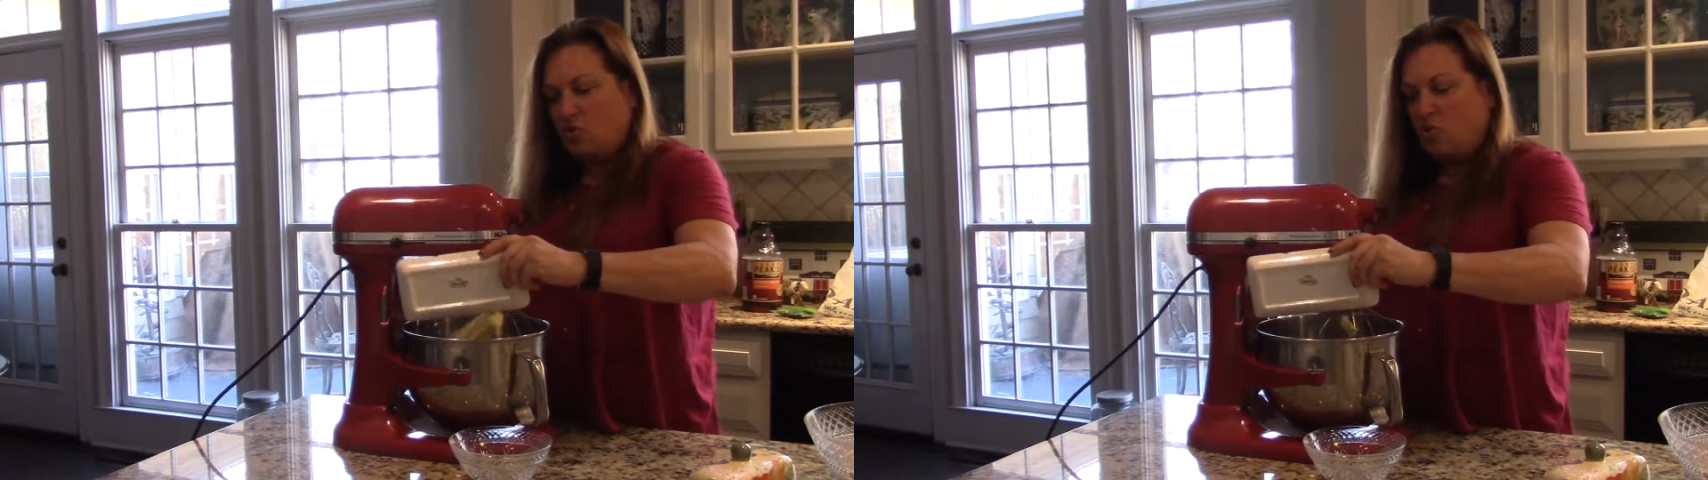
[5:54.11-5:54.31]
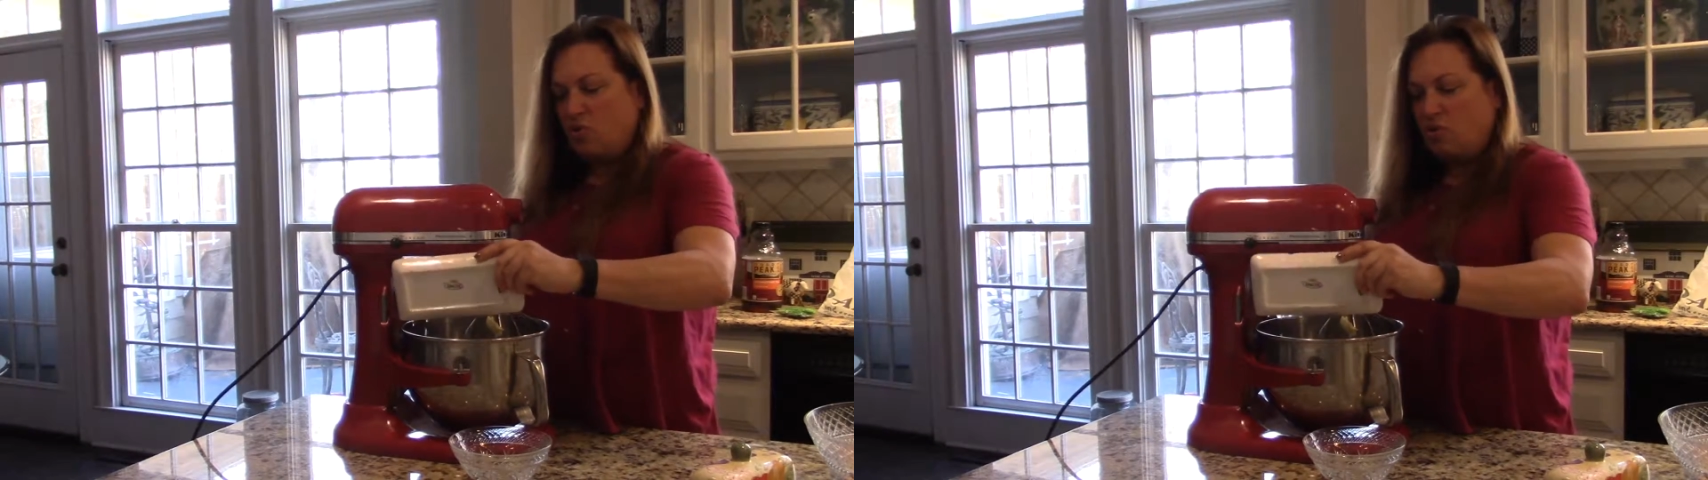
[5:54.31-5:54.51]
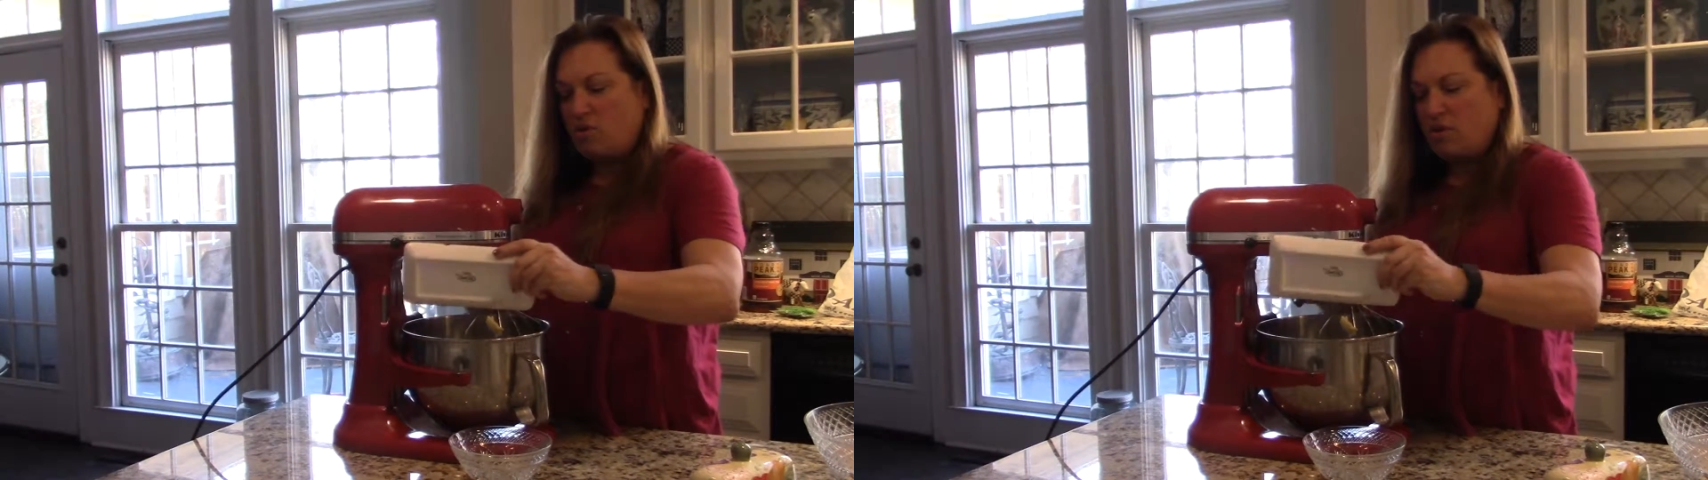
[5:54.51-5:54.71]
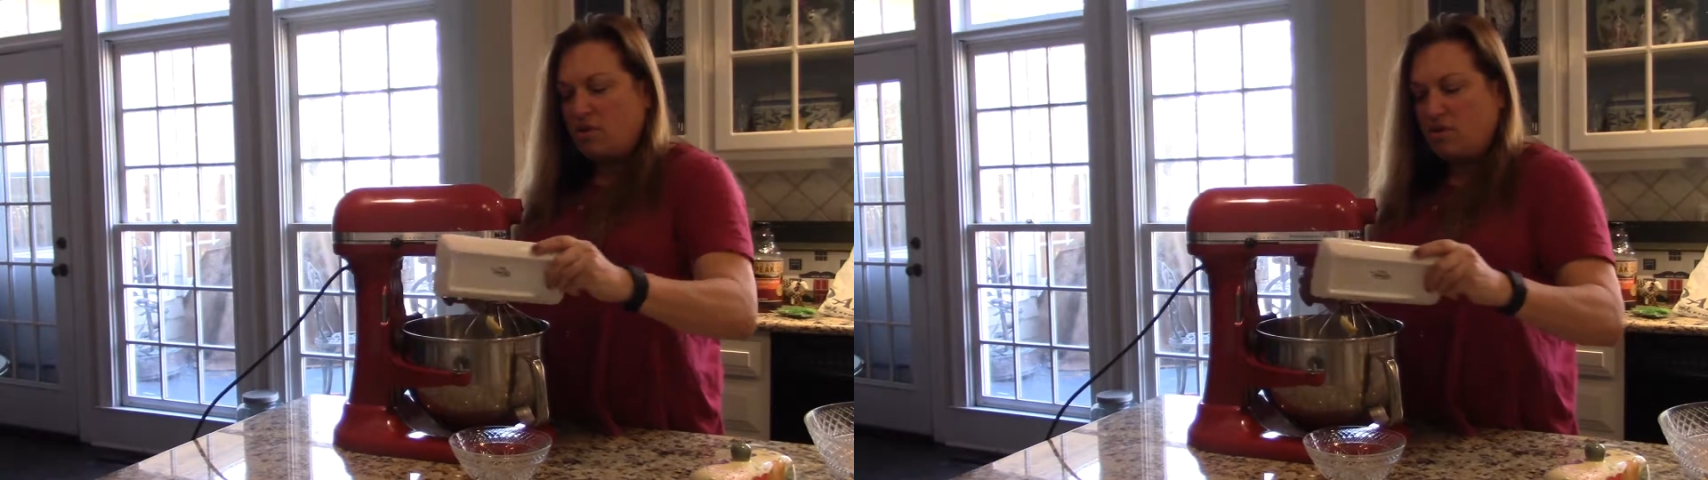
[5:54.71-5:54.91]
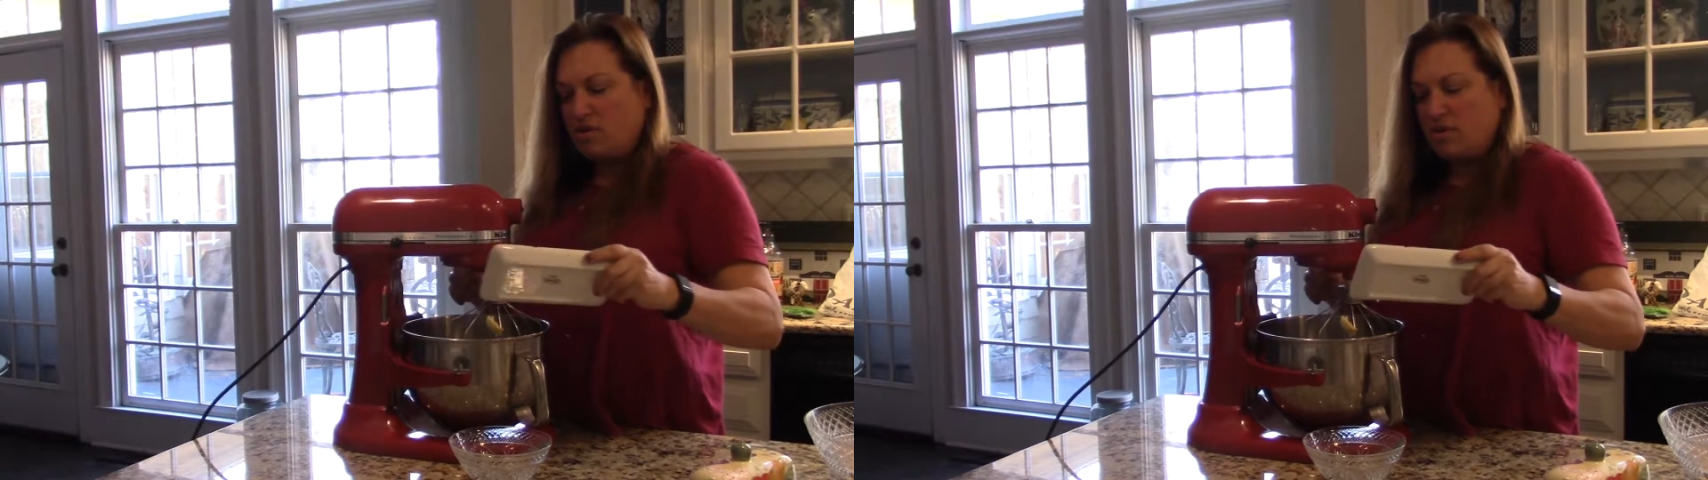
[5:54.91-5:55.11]

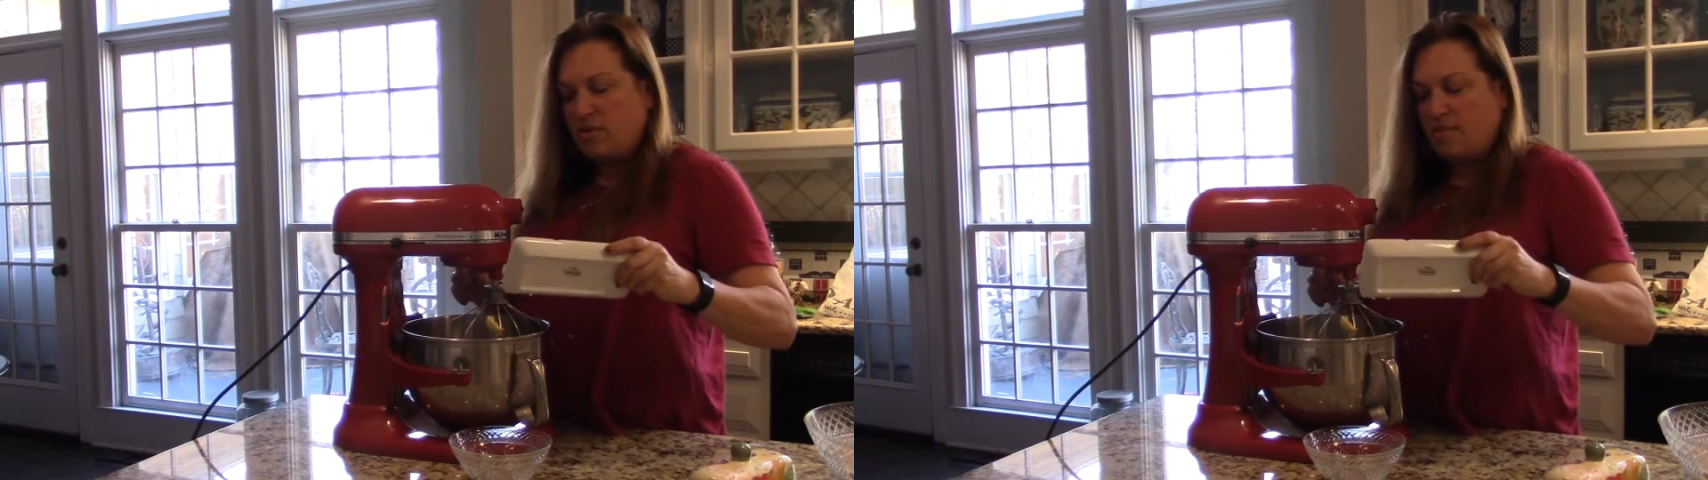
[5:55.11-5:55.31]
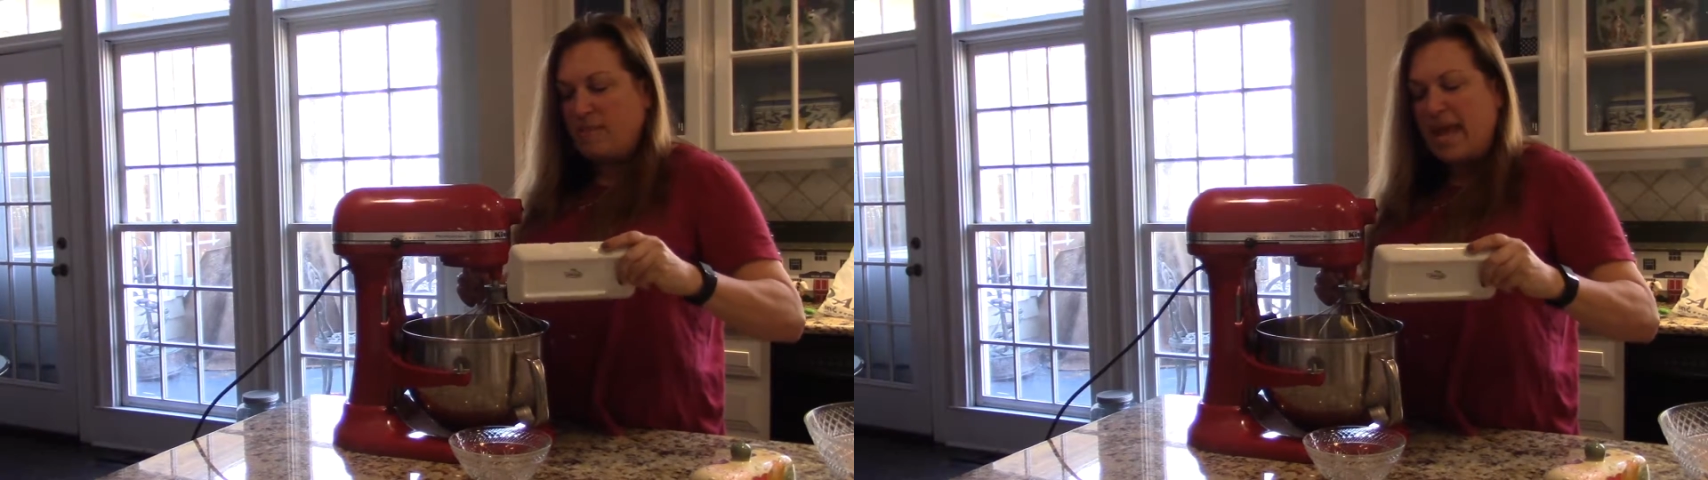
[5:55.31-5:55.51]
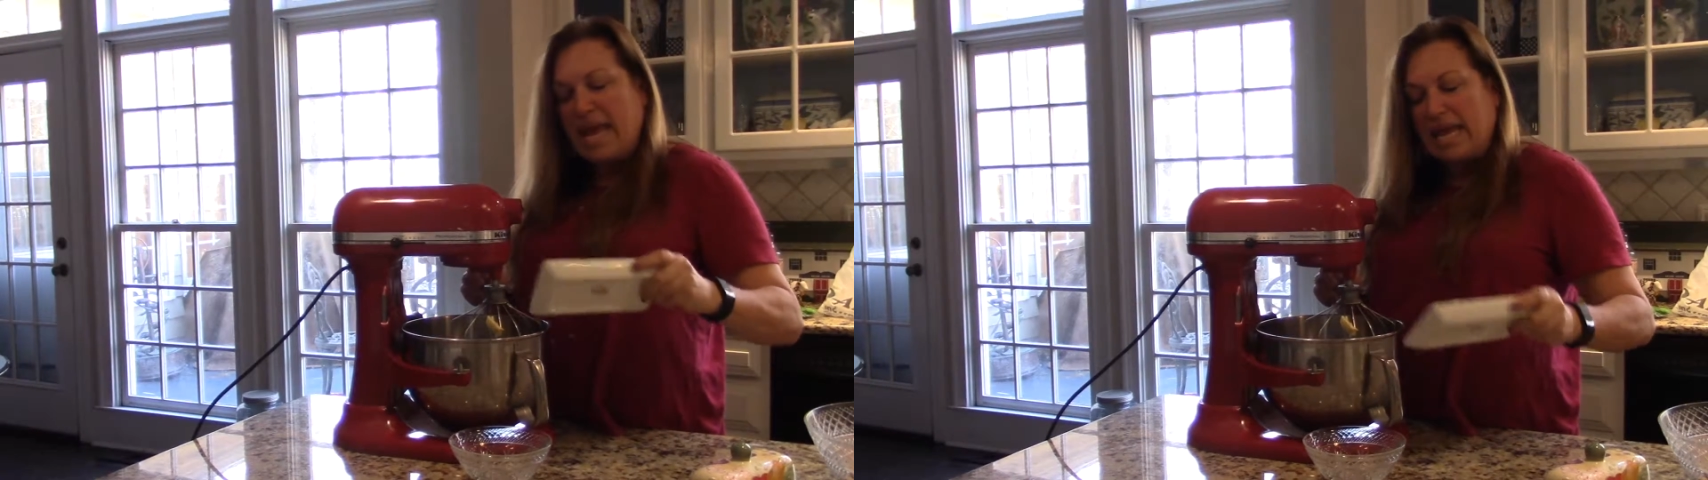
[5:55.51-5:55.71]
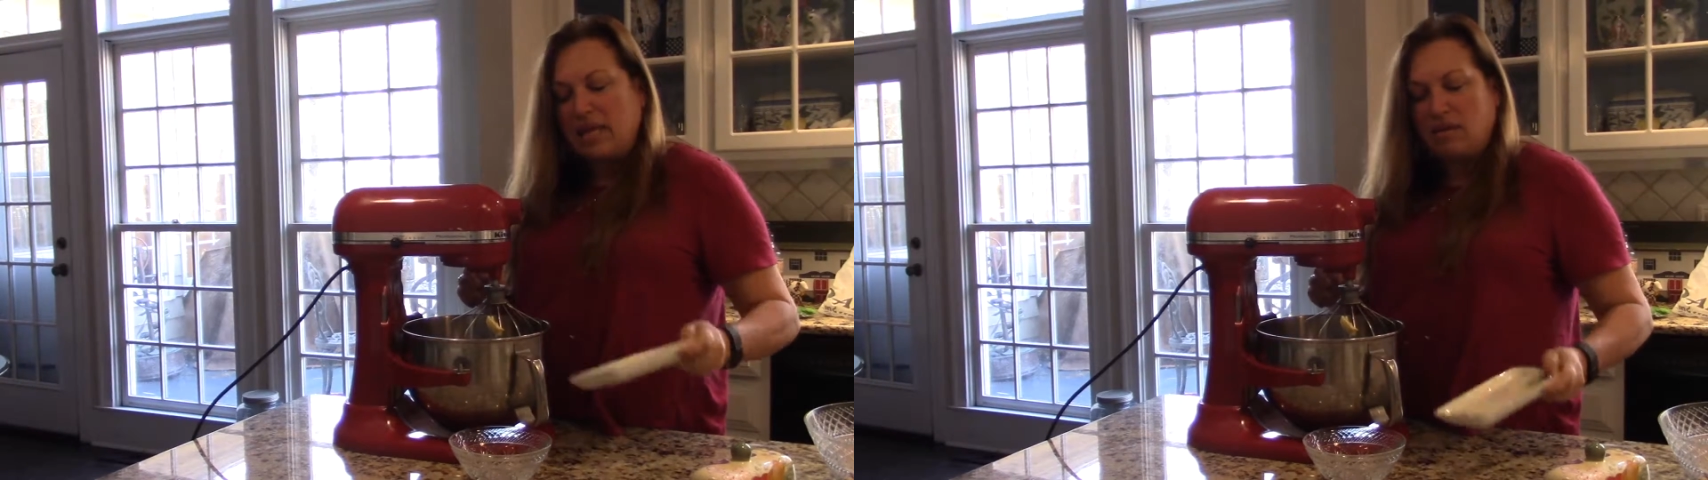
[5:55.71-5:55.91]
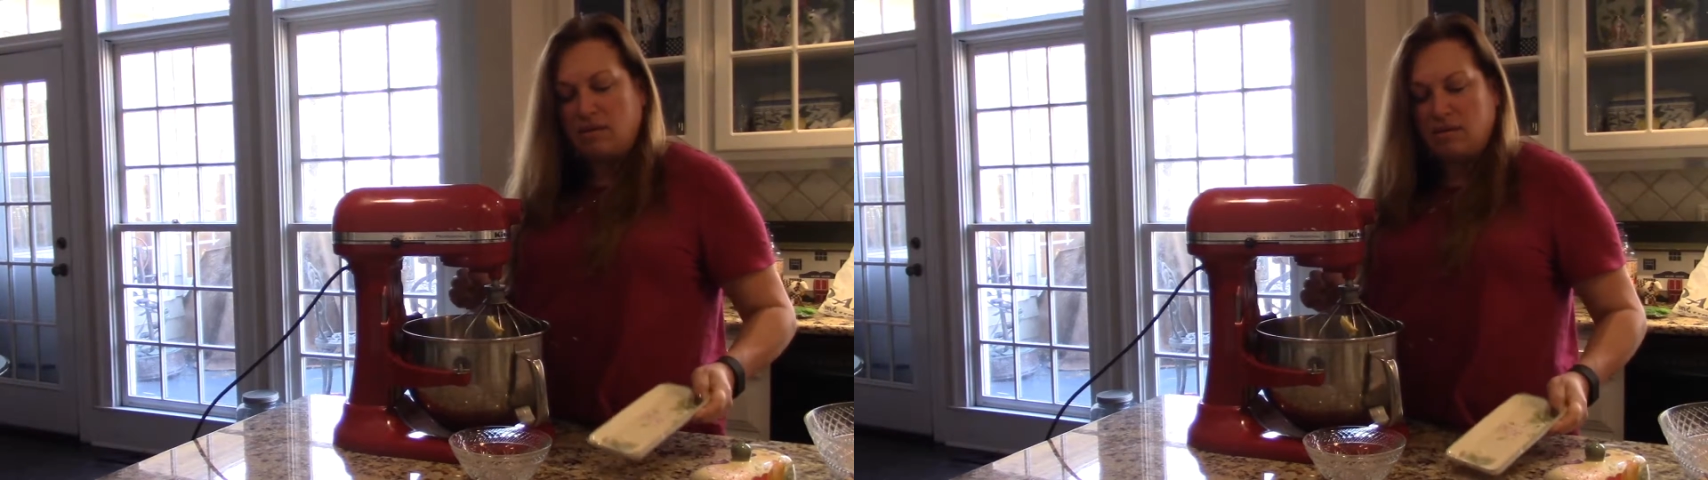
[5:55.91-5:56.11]
or made,